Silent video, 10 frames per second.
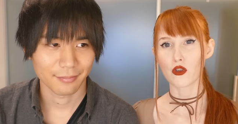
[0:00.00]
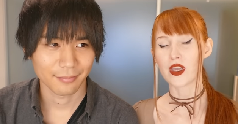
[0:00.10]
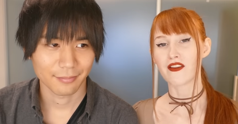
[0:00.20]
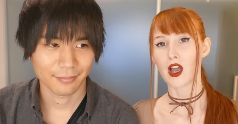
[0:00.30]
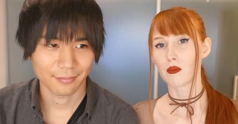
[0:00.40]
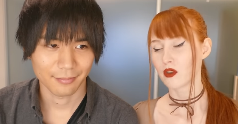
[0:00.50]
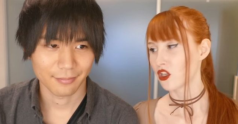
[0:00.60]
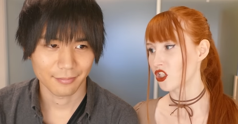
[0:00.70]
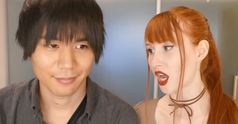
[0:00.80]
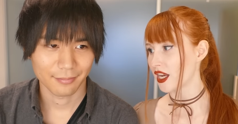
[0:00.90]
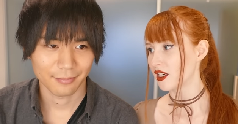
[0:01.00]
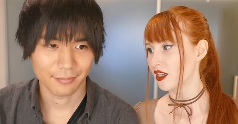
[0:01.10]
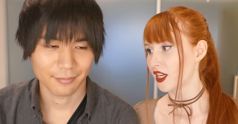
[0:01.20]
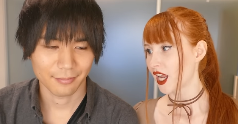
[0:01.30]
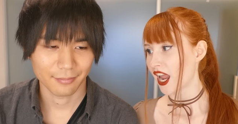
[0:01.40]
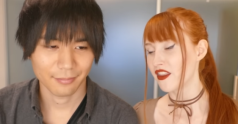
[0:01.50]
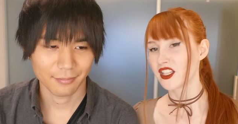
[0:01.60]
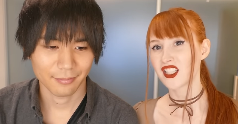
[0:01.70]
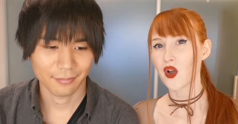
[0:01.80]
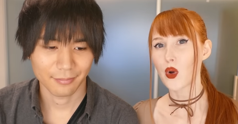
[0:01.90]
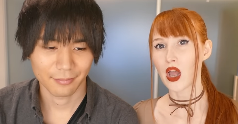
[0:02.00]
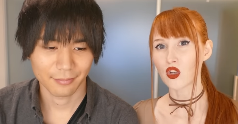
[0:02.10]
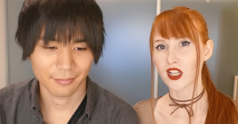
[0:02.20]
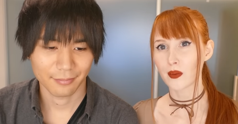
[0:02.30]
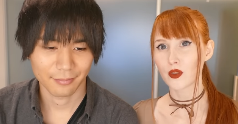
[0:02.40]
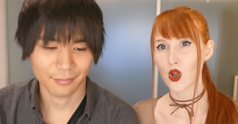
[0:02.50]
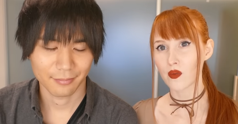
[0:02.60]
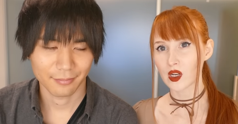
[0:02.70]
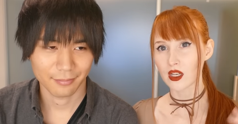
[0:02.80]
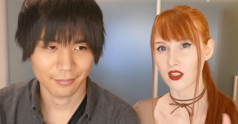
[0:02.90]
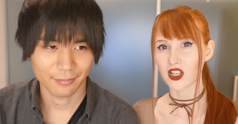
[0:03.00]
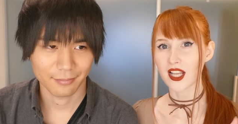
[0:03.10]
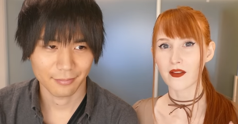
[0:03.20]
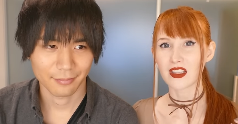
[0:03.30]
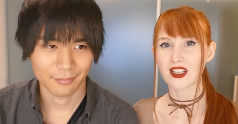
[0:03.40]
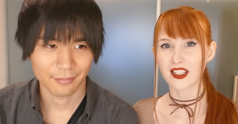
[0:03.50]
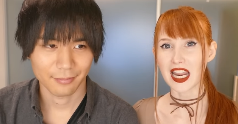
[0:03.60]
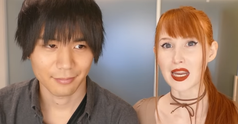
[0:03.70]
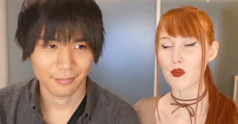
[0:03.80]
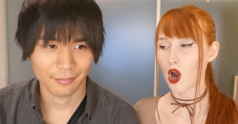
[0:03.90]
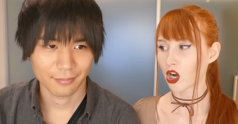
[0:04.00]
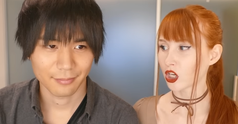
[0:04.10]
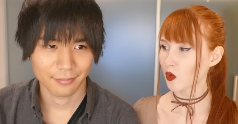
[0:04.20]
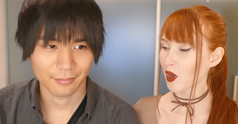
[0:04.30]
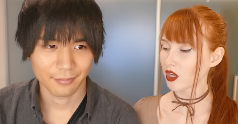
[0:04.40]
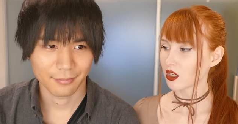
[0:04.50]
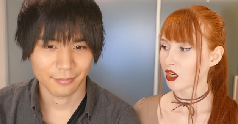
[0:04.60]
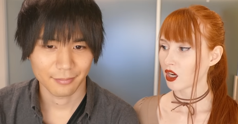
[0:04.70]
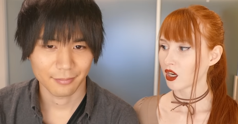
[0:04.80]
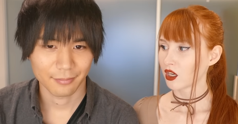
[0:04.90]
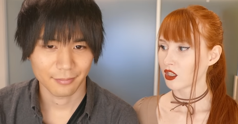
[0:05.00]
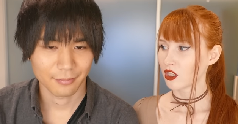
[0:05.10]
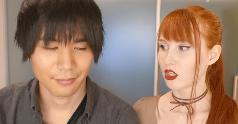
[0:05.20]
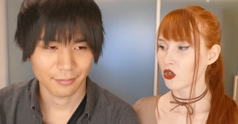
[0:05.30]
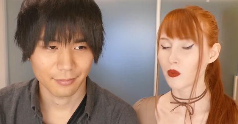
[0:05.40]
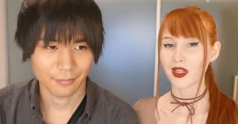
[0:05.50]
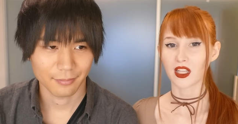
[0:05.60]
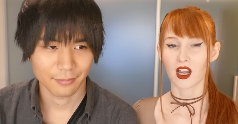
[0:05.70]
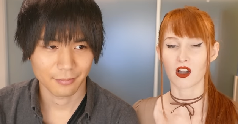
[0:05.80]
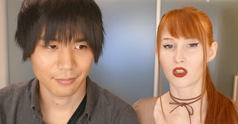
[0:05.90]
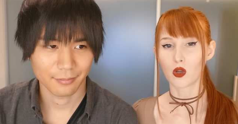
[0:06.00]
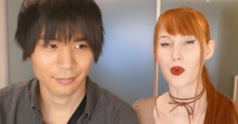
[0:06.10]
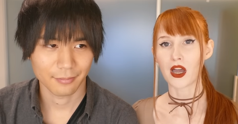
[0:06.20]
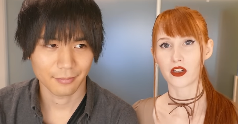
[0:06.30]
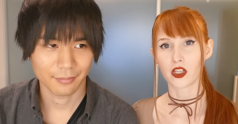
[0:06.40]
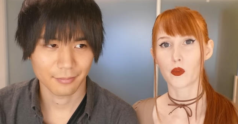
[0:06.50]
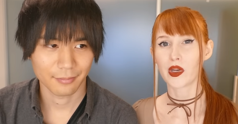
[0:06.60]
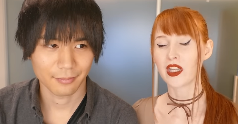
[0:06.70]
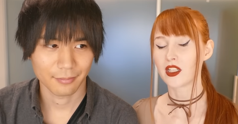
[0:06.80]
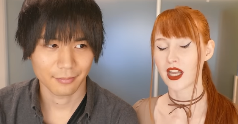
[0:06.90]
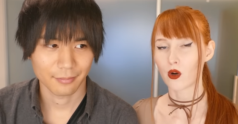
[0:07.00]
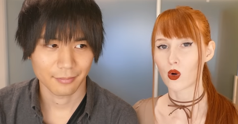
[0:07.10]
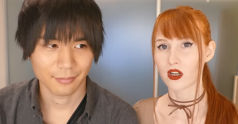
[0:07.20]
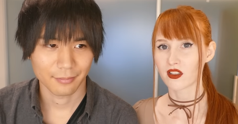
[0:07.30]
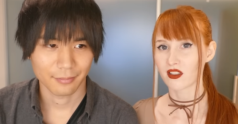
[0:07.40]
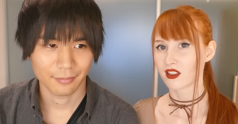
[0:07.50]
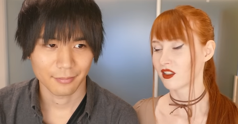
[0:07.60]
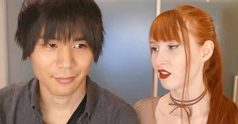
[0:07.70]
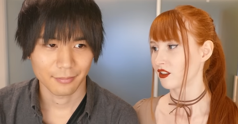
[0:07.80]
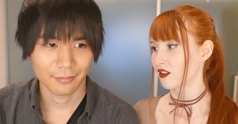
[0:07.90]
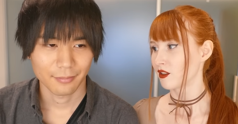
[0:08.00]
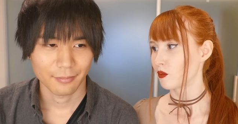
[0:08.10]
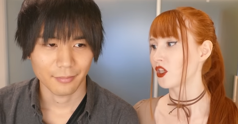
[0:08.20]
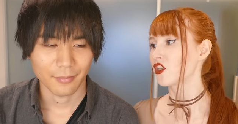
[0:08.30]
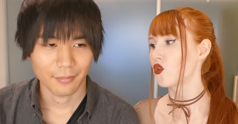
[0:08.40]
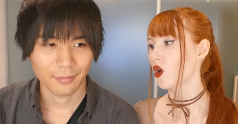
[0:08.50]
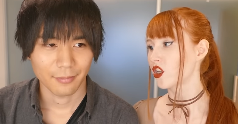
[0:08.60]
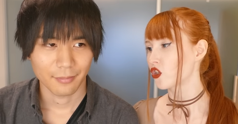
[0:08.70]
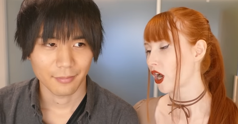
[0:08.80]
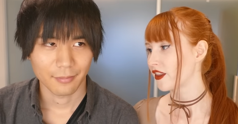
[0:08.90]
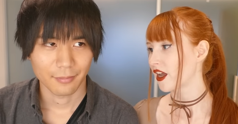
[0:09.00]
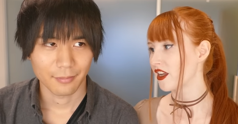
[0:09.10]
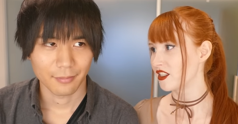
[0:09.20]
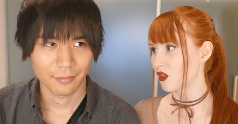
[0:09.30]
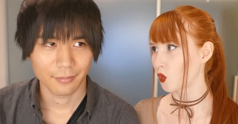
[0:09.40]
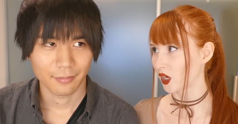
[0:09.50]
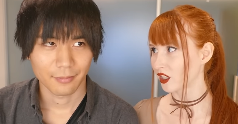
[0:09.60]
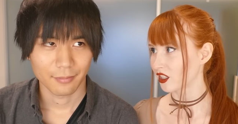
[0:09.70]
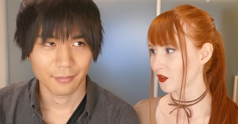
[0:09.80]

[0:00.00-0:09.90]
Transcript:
Speaker 1: you give up, you're done. And then someone else comes over and starts having the same argument, you'd be like, oh, don't bother, you're beating a dead horse because you already tried that, it didn't work.